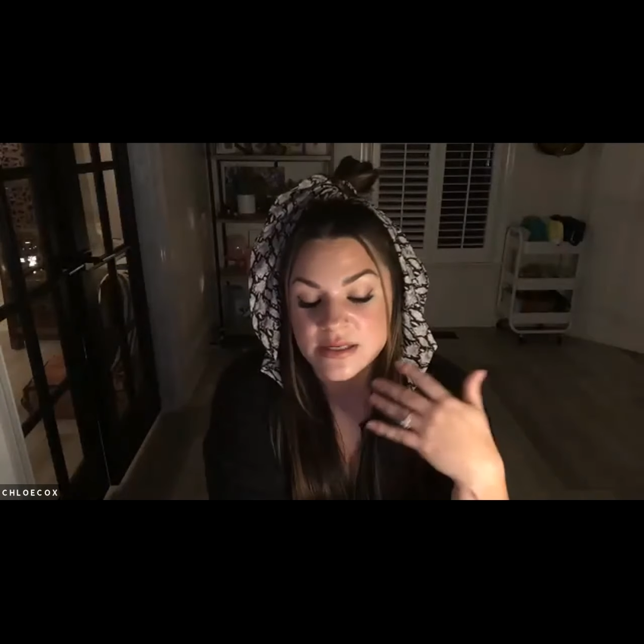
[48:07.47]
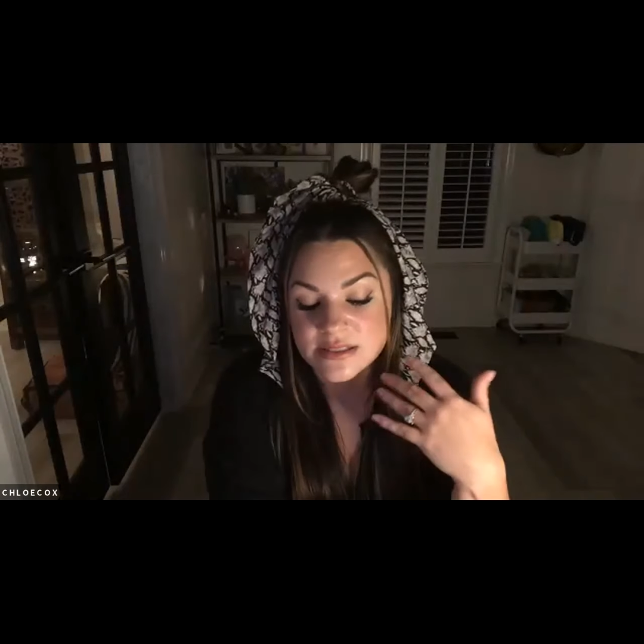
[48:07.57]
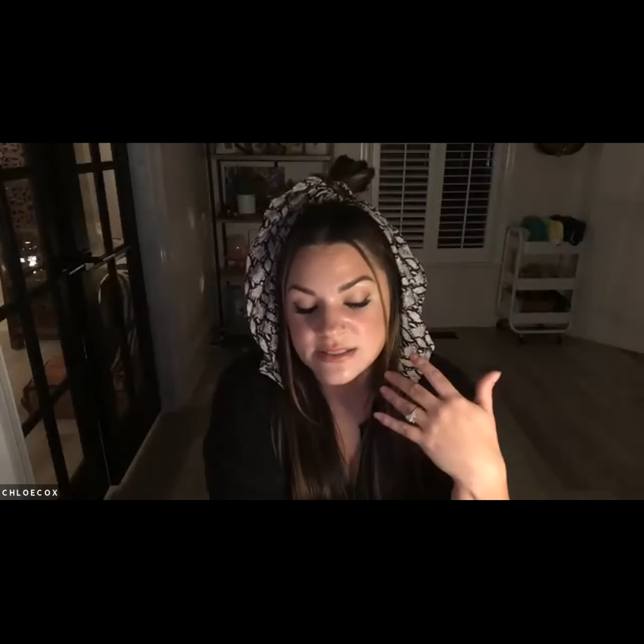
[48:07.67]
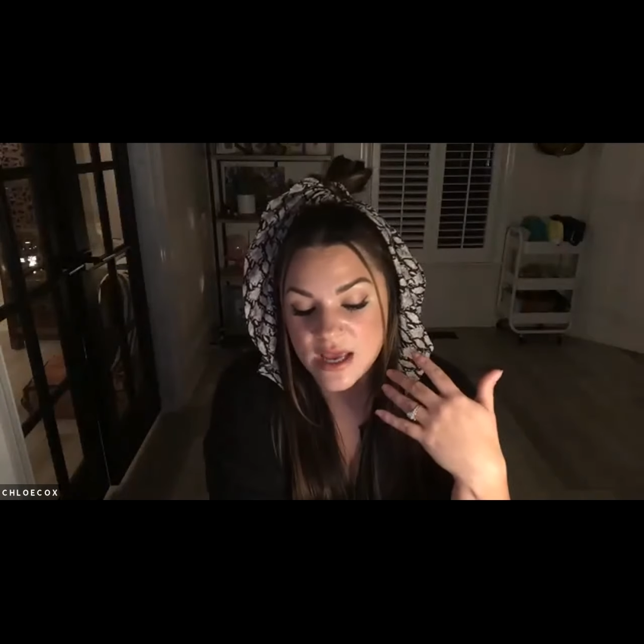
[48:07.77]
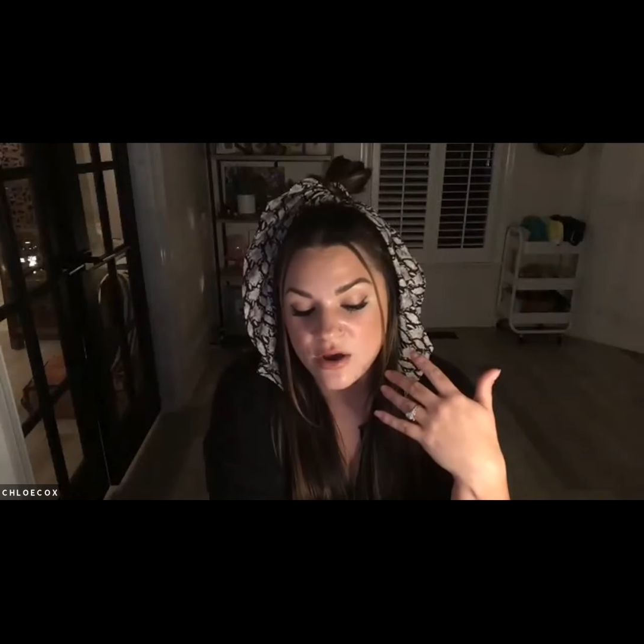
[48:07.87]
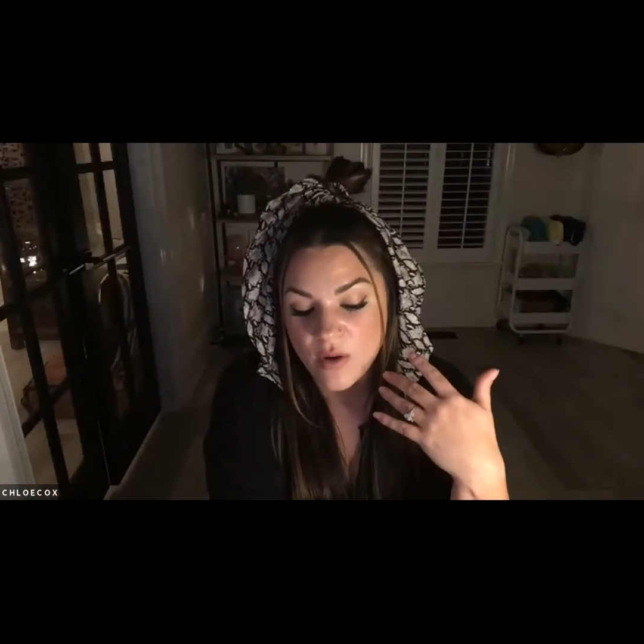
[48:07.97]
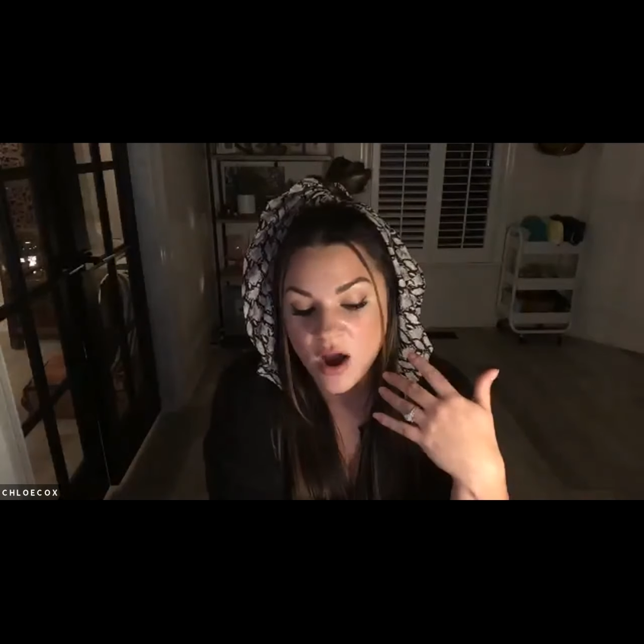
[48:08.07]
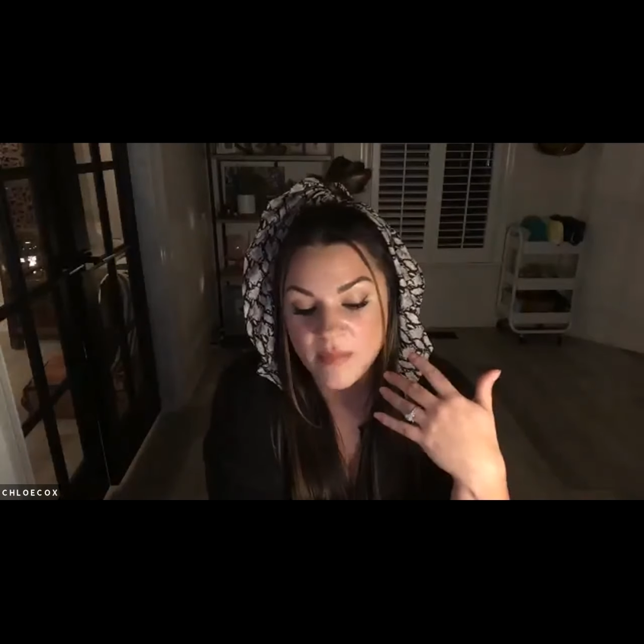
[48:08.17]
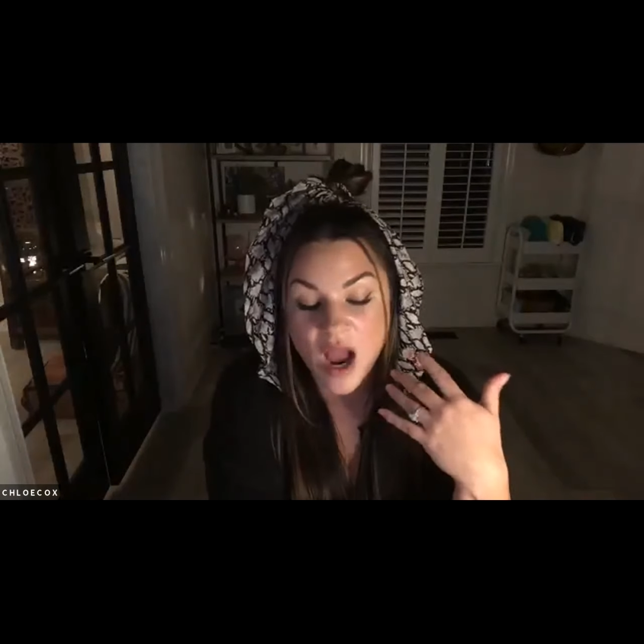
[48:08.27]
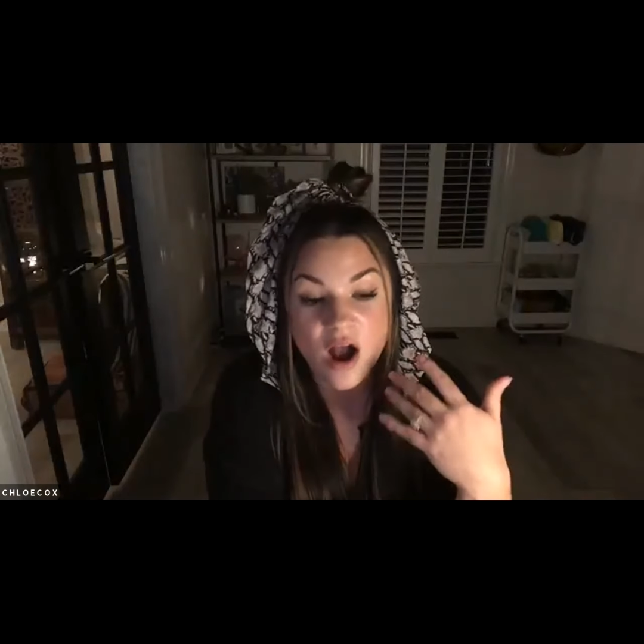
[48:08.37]
So
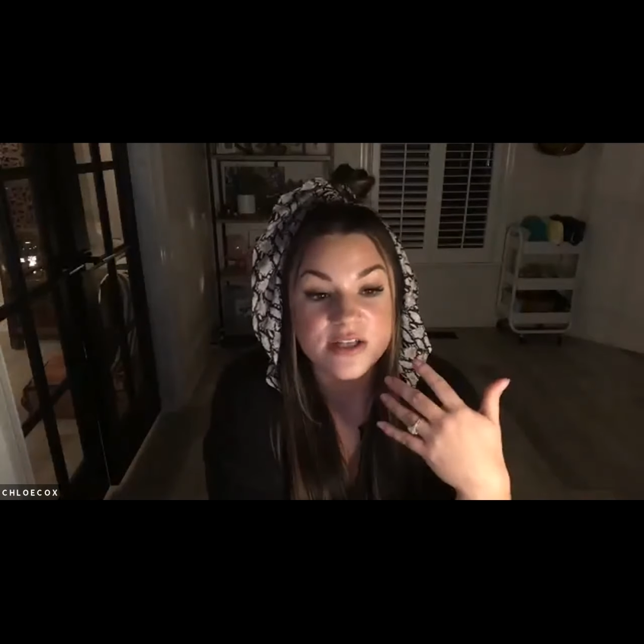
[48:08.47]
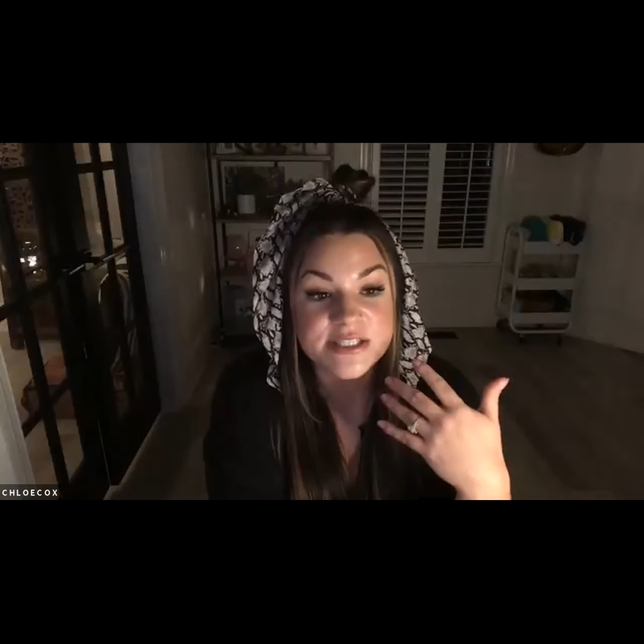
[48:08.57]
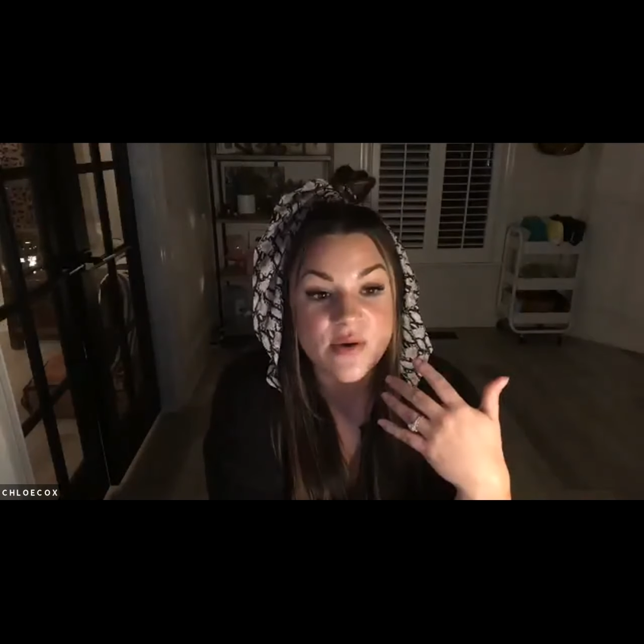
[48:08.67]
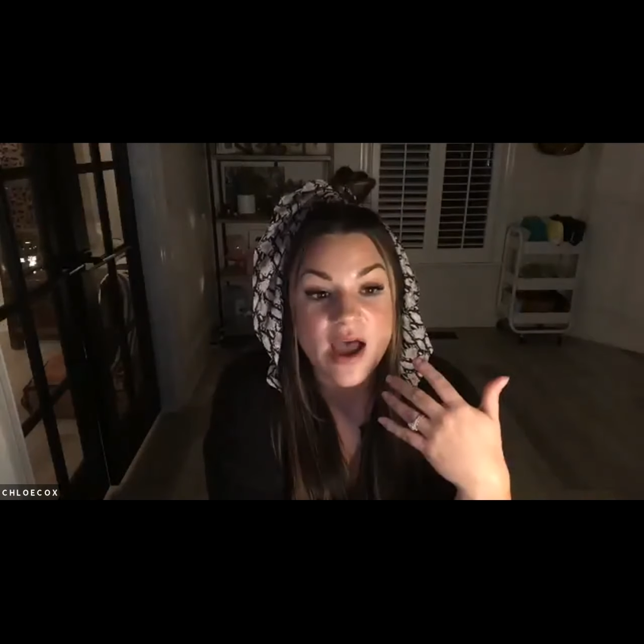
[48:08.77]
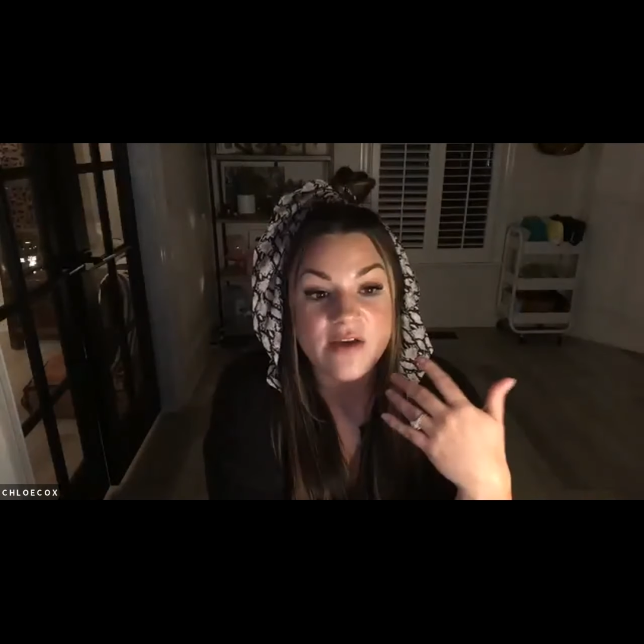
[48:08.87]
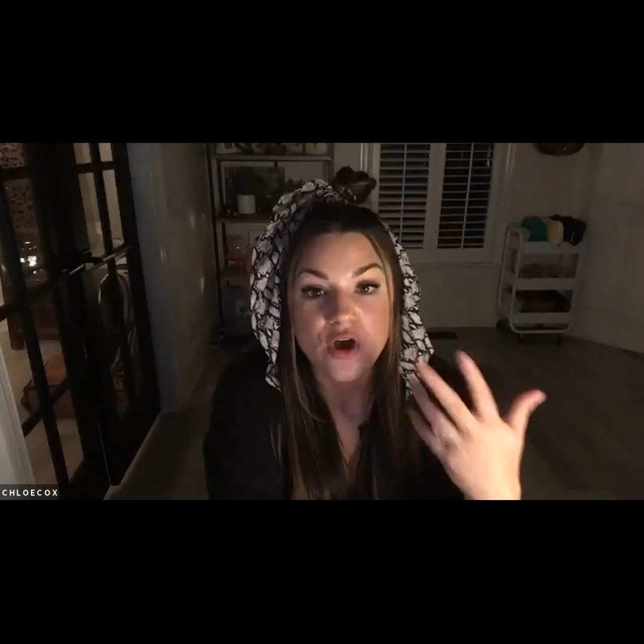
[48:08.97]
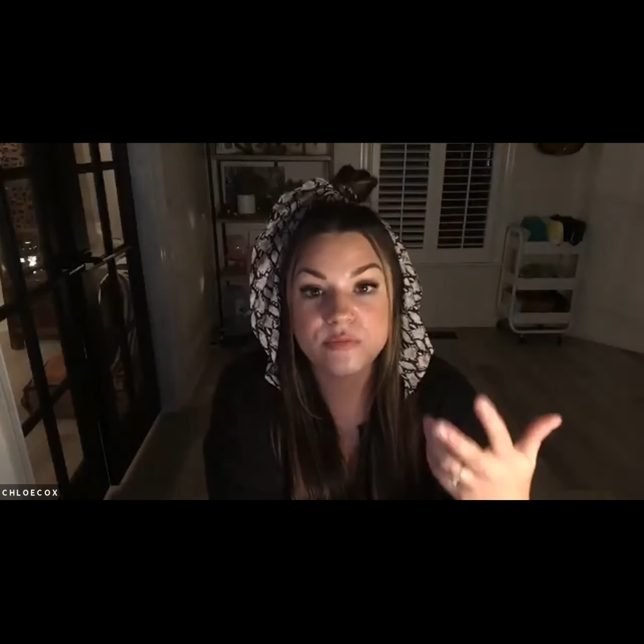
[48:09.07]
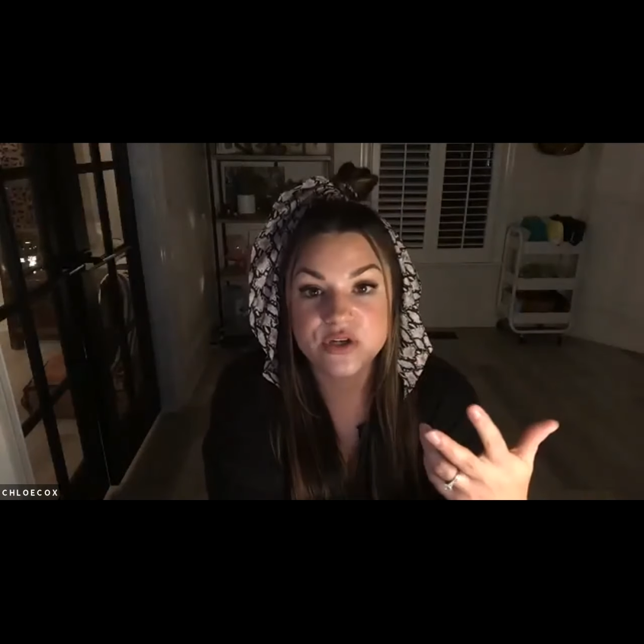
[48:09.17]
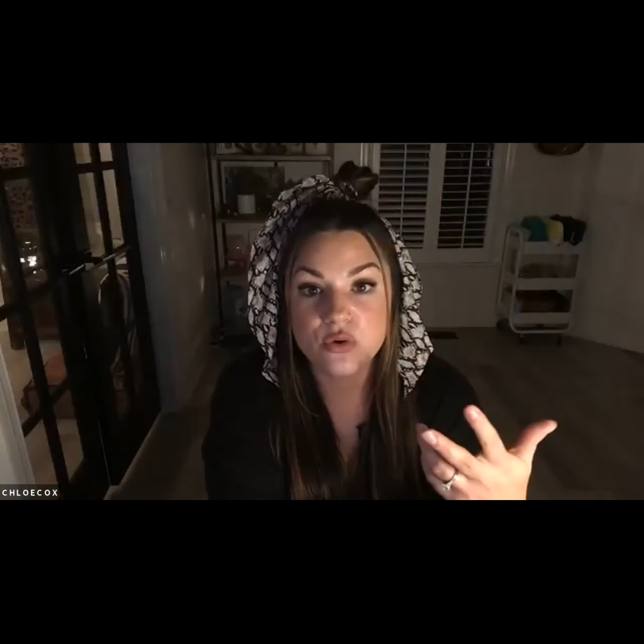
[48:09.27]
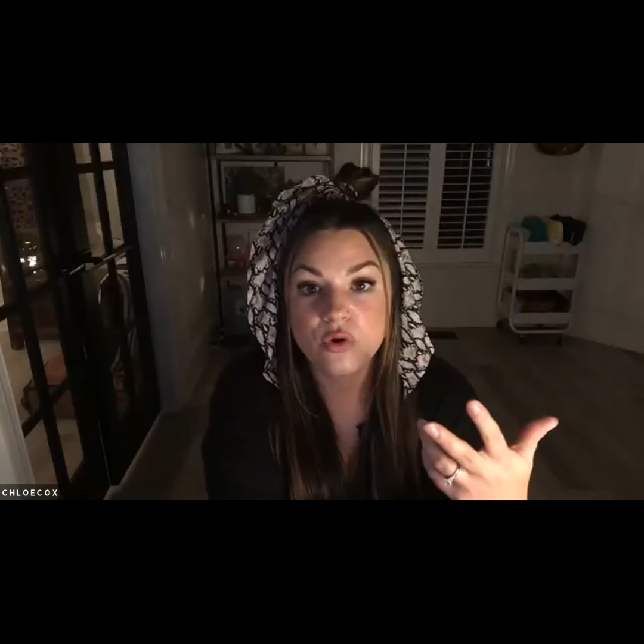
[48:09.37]
I also have
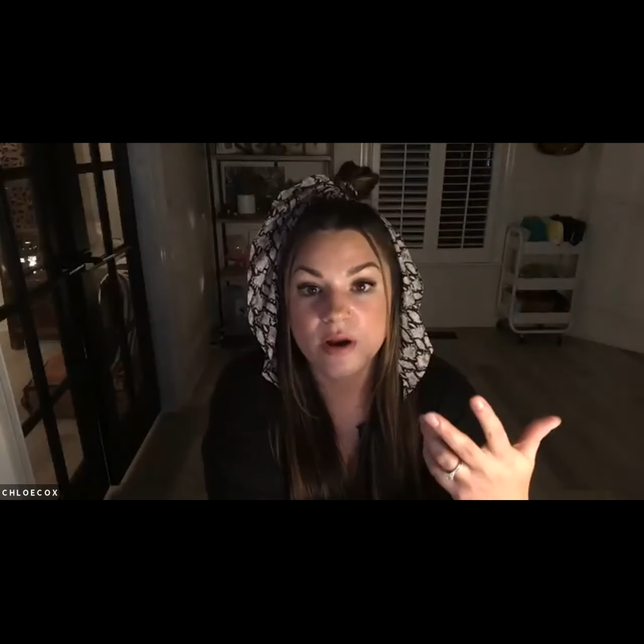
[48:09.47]
home decor.